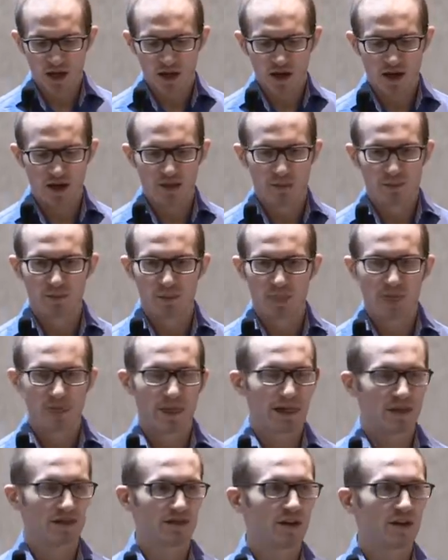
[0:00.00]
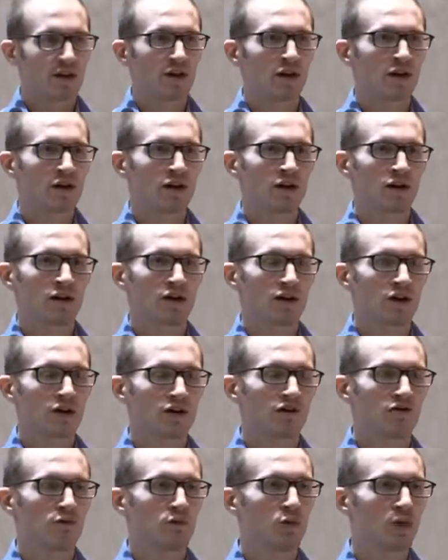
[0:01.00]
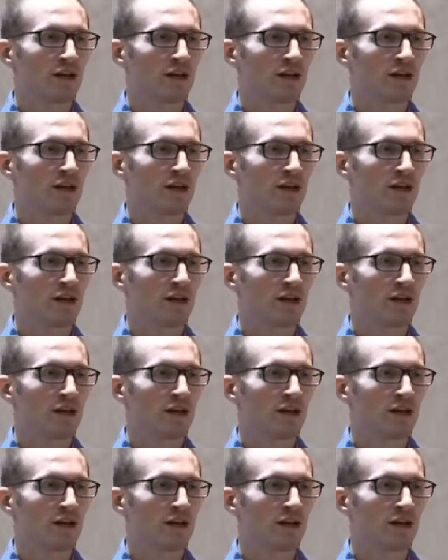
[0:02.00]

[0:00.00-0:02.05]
Um, that there are a lot of